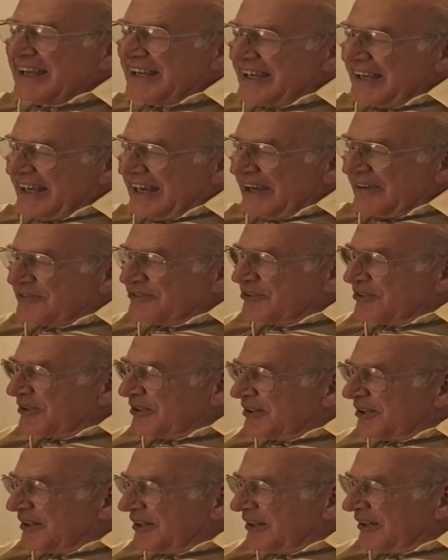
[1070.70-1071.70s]

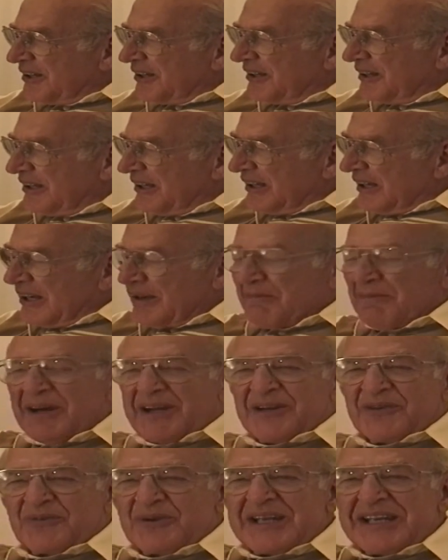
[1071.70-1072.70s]
after
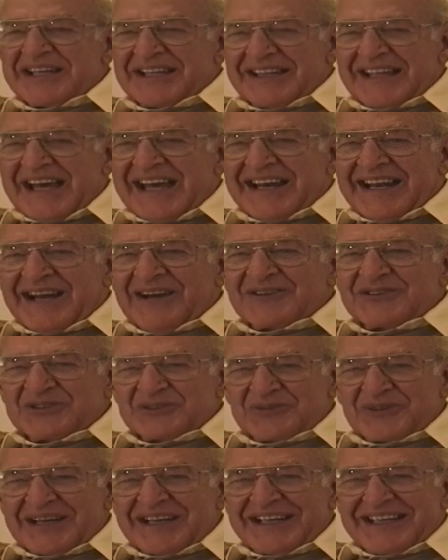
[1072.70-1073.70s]
about a week of that, I
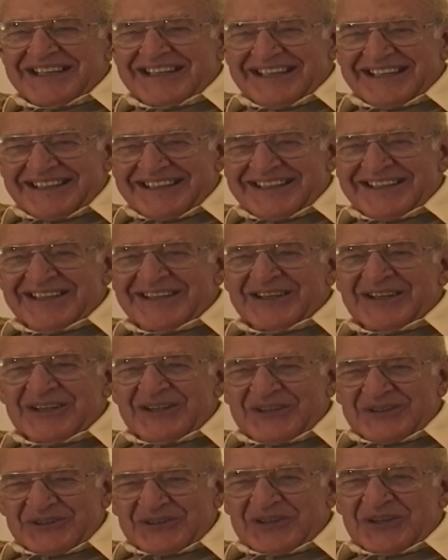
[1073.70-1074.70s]
was ready to
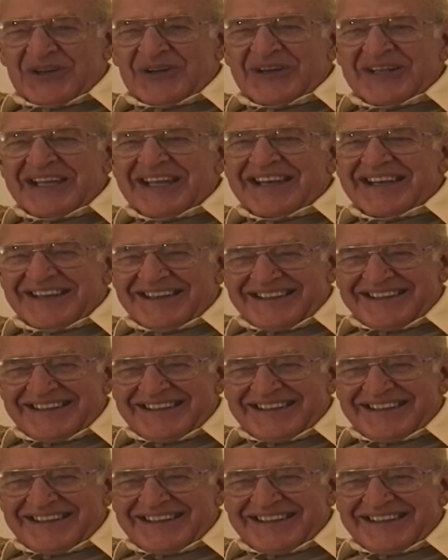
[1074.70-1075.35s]
turn in,